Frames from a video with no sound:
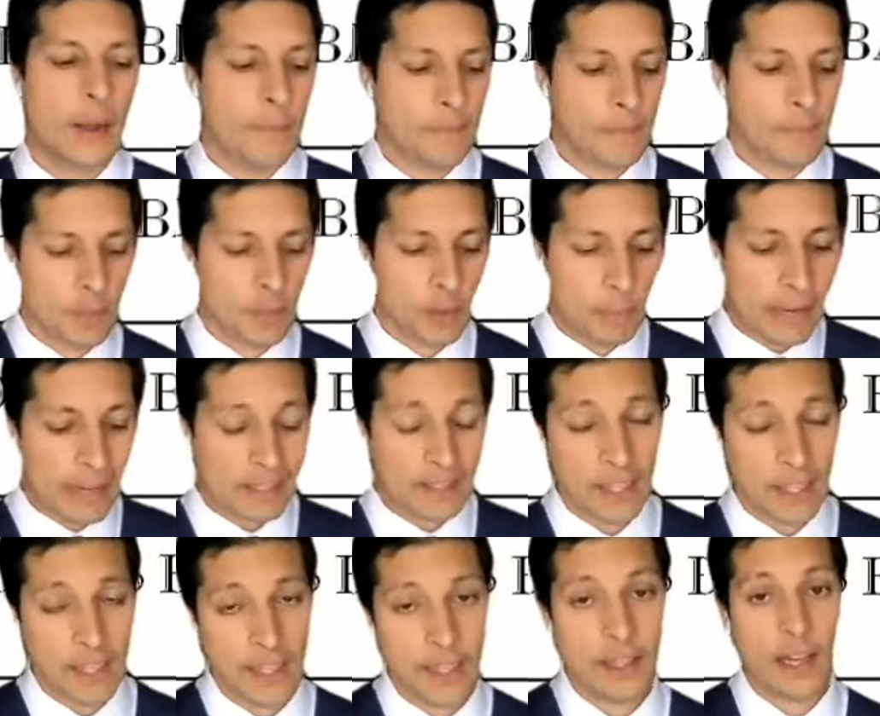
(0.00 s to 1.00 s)
So back
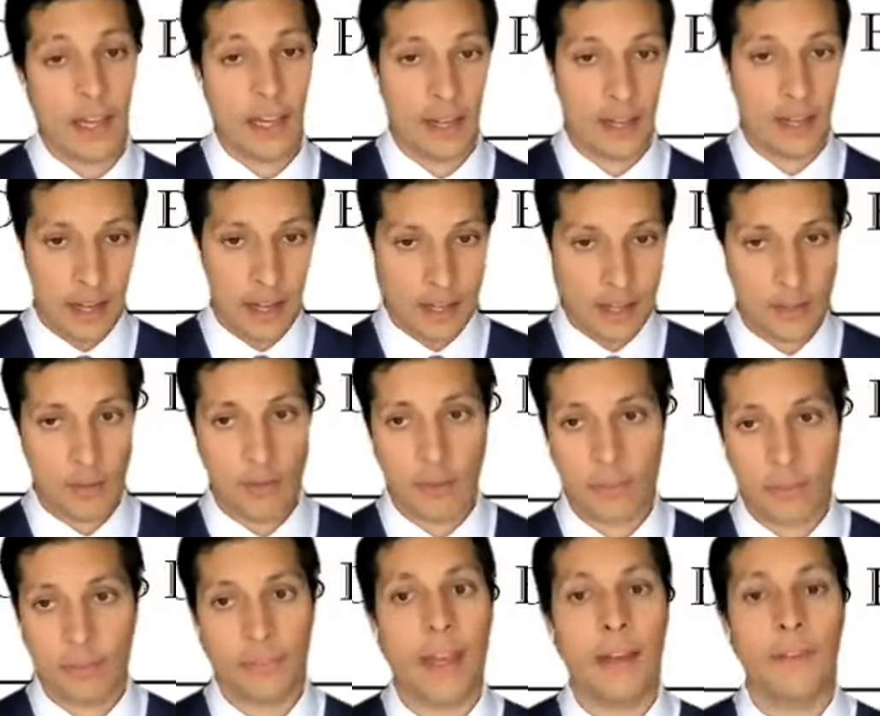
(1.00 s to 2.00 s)
then I
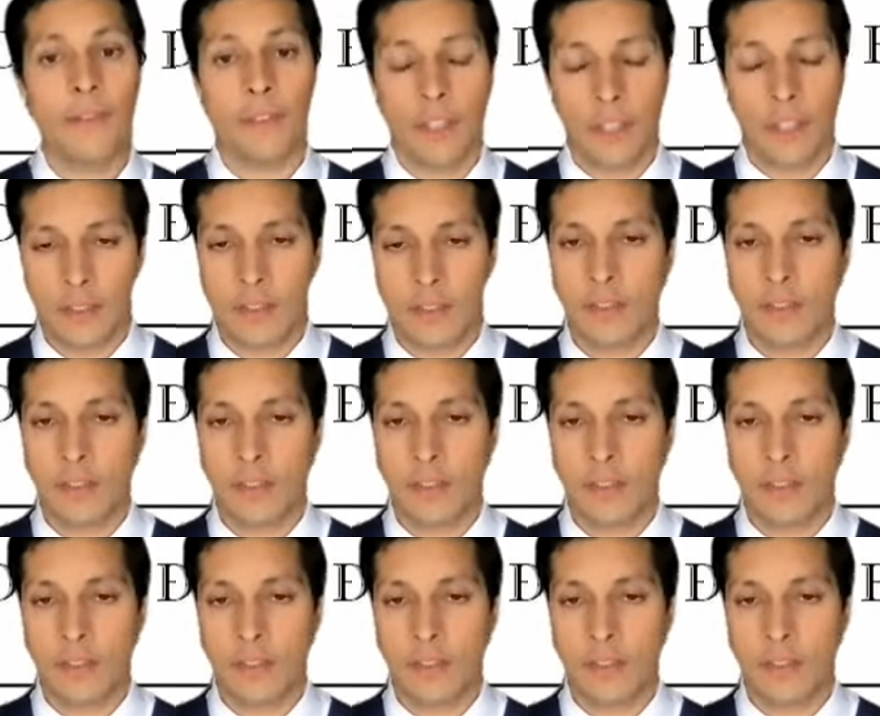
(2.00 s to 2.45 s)
used flat fees.